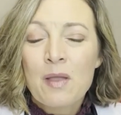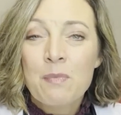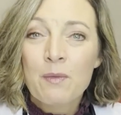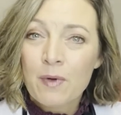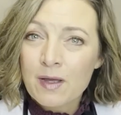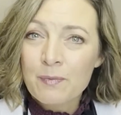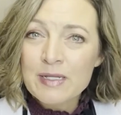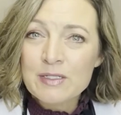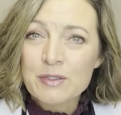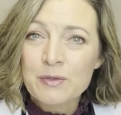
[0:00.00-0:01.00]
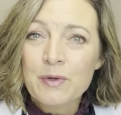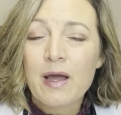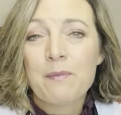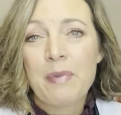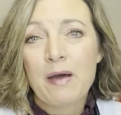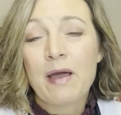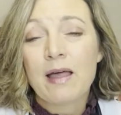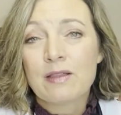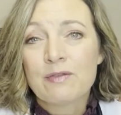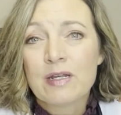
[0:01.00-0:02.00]
But what can we do about
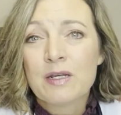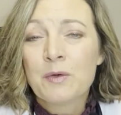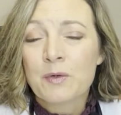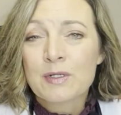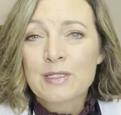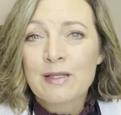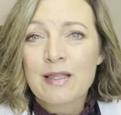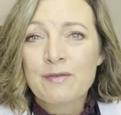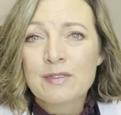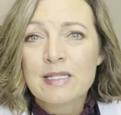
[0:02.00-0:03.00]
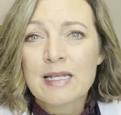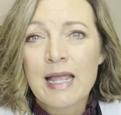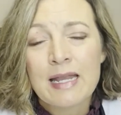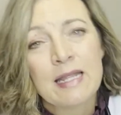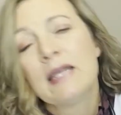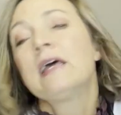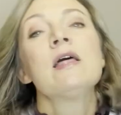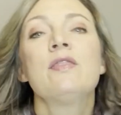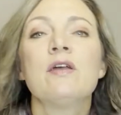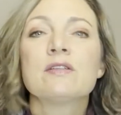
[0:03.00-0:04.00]
elevated cortisol levels at night?
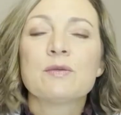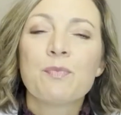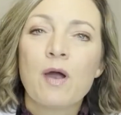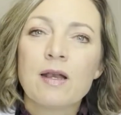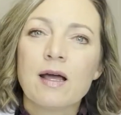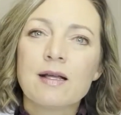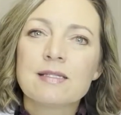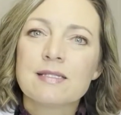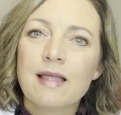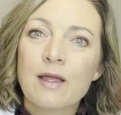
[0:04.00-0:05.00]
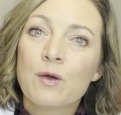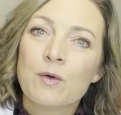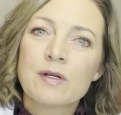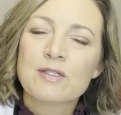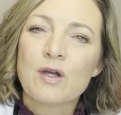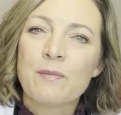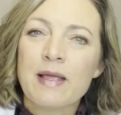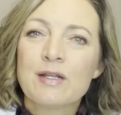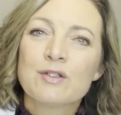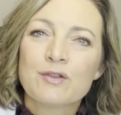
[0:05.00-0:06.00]
There's products like Cortisol
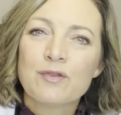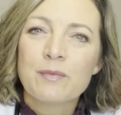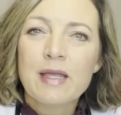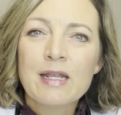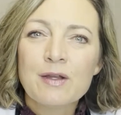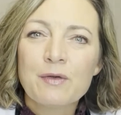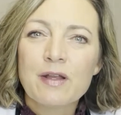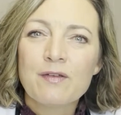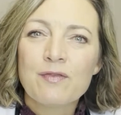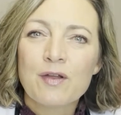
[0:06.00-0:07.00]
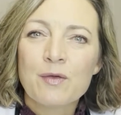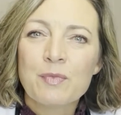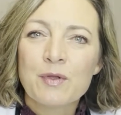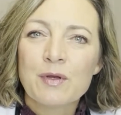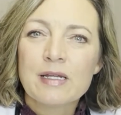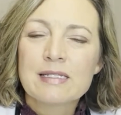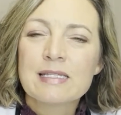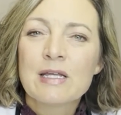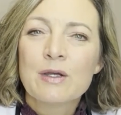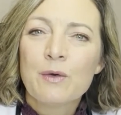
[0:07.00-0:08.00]
Manager from Integrative Therapeutics.
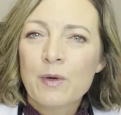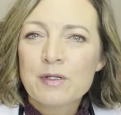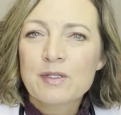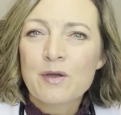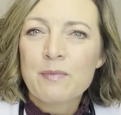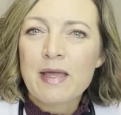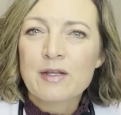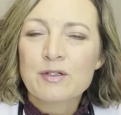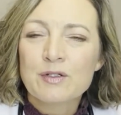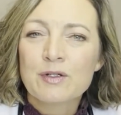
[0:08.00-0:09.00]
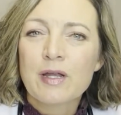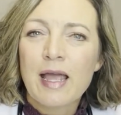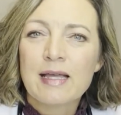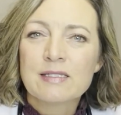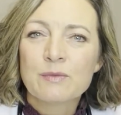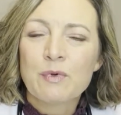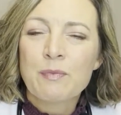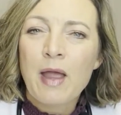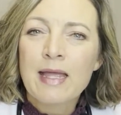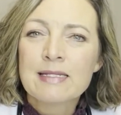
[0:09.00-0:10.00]
Cortisol Manager has a
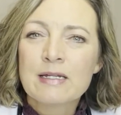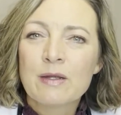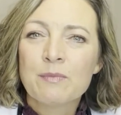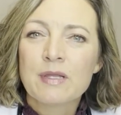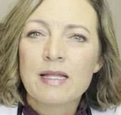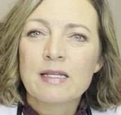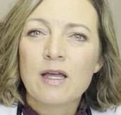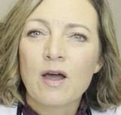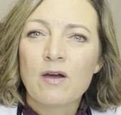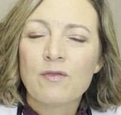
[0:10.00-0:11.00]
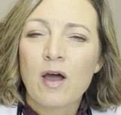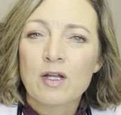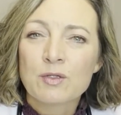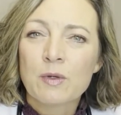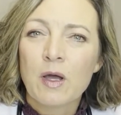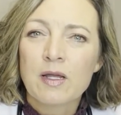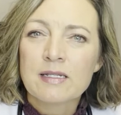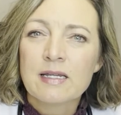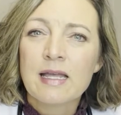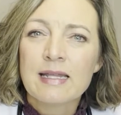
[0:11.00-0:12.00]
proprietary blend of
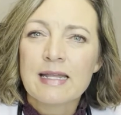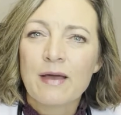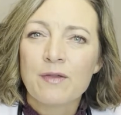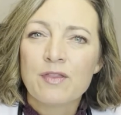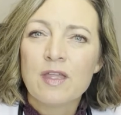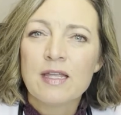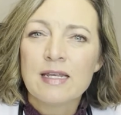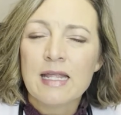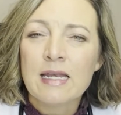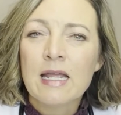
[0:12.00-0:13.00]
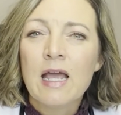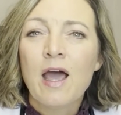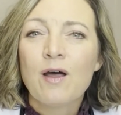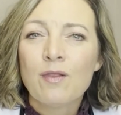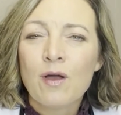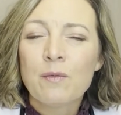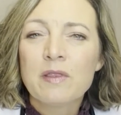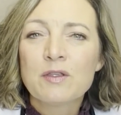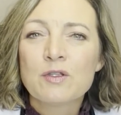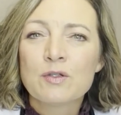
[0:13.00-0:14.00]
ashwagandha and L-theanine, along
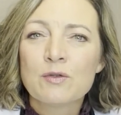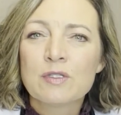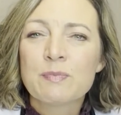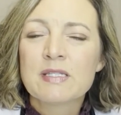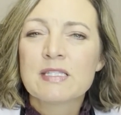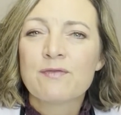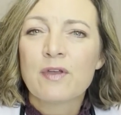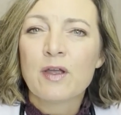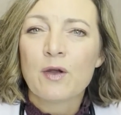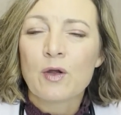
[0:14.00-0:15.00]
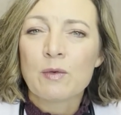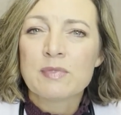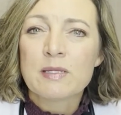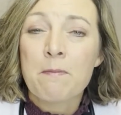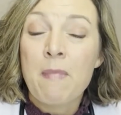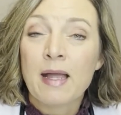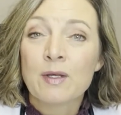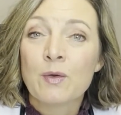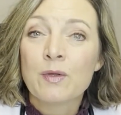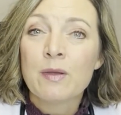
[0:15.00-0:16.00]
with 2 specific herbs,
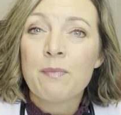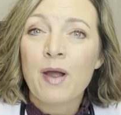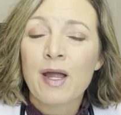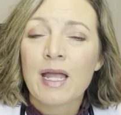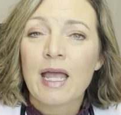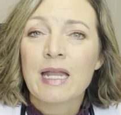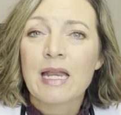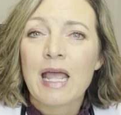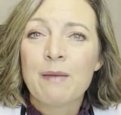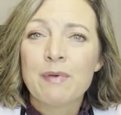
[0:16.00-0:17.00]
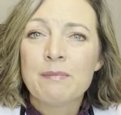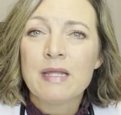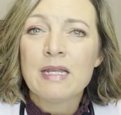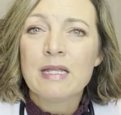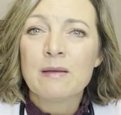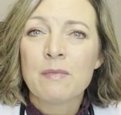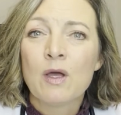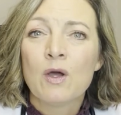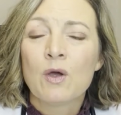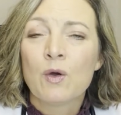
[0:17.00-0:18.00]
magnolia bark and Epimedium
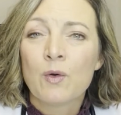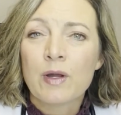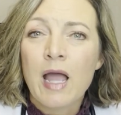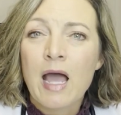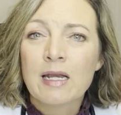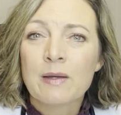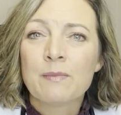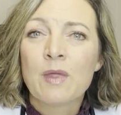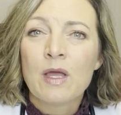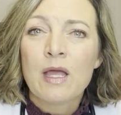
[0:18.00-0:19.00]
corianum.